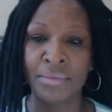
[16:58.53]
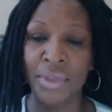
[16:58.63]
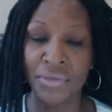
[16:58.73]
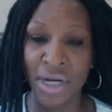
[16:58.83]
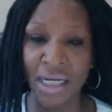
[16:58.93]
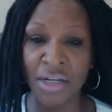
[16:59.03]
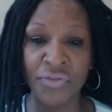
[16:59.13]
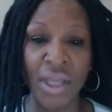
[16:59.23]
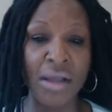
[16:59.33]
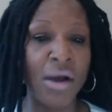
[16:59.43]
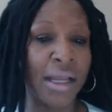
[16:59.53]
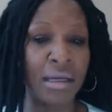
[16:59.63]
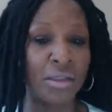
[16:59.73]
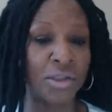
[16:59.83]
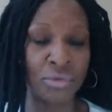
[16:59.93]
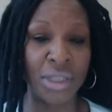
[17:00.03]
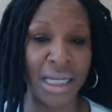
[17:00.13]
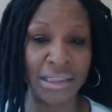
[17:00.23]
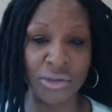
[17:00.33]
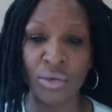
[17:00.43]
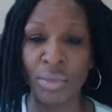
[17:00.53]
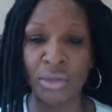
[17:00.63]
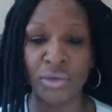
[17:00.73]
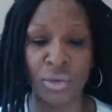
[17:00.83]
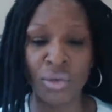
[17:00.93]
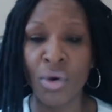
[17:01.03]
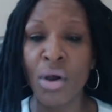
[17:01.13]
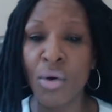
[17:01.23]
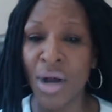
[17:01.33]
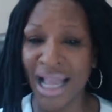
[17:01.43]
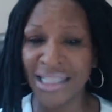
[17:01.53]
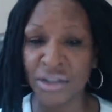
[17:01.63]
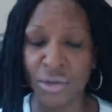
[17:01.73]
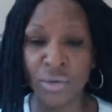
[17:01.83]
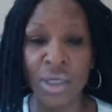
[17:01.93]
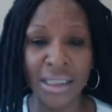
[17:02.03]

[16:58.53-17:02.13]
All right, if they are in junior high school, middle school, or high school,